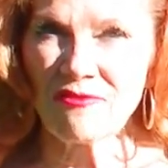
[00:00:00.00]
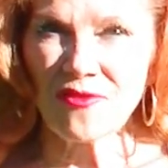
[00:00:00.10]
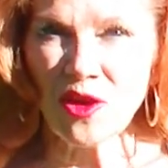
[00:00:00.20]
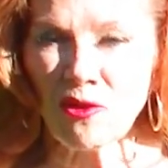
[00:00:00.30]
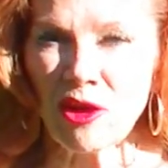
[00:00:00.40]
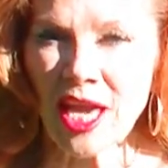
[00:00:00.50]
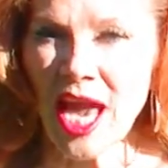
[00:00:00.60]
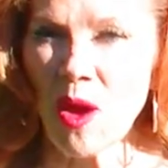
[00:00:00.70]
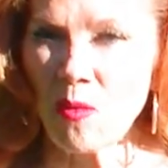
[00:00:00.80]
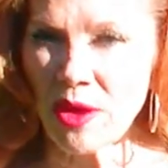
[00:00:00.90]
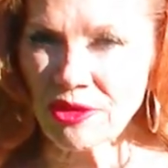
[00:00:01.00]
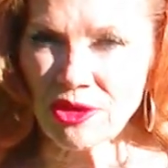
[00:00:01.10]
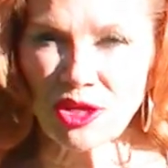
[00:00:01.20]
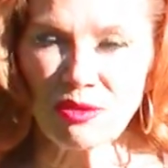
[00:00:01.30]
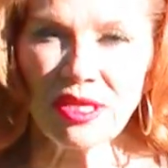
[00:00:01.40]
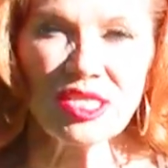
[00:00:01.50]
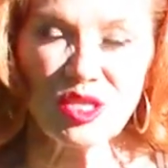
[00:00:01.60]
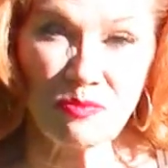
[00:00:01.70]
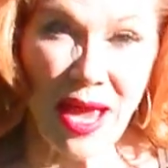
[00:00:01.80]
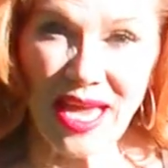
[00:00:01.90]
figuring out whether you can
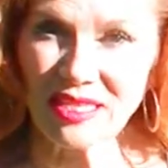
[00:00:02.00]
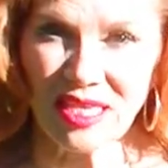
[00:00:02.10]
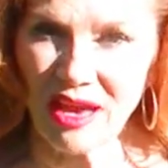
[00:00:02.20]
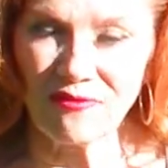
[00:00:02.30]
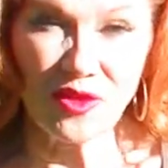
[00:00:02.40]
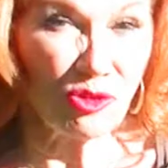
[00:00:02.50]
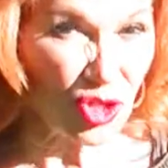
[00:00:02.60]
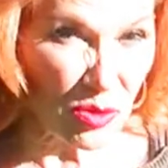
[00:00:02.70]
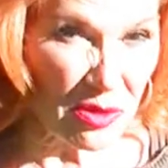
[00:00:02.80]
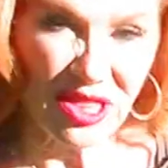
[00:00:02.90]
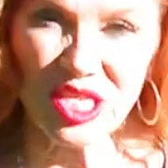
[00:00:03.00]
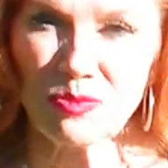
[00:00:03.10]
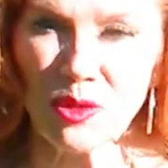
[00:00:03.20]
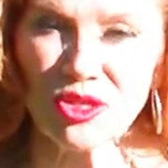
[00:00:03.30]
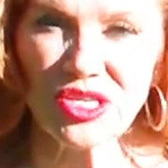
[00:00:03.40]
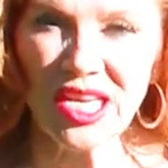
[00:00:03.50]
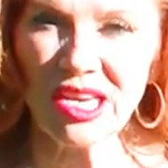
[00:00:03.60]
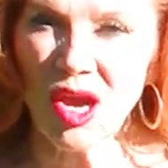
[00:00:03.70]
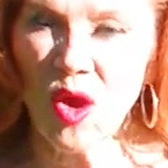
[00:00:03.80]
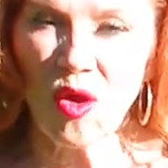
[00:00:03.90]
spend a future with this person